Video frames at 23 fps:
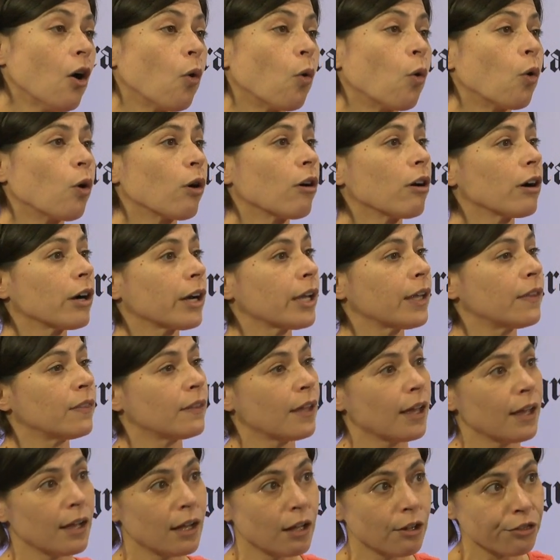or in the
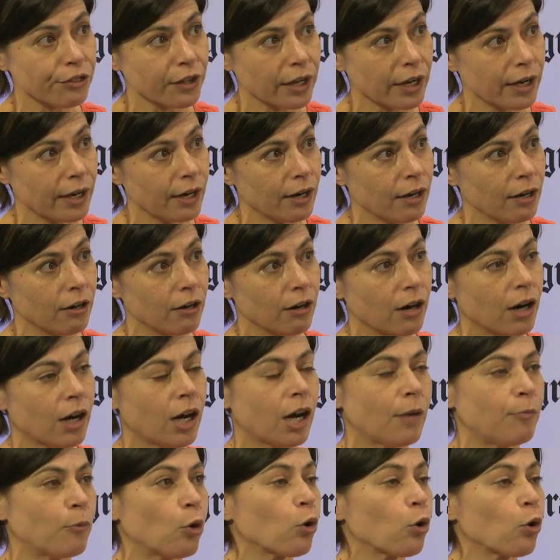healthcare,